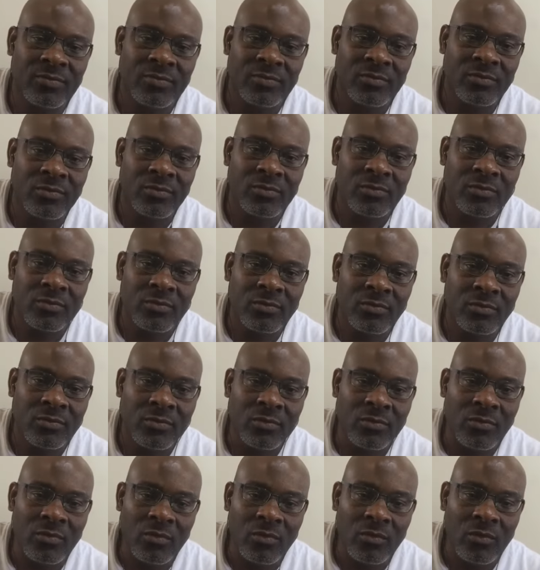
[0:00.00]

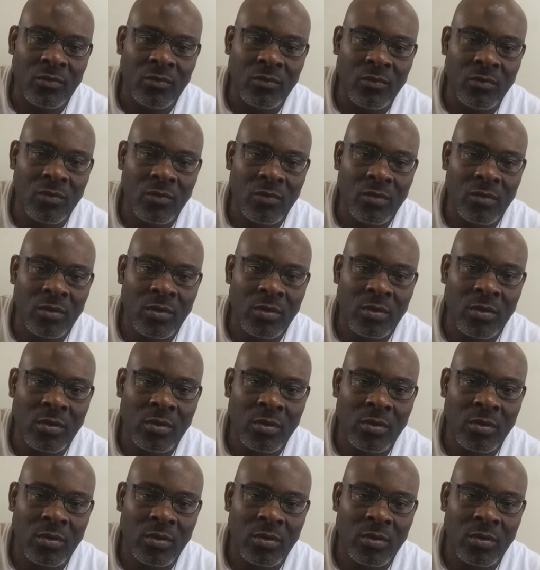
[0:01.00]
(no one is talking)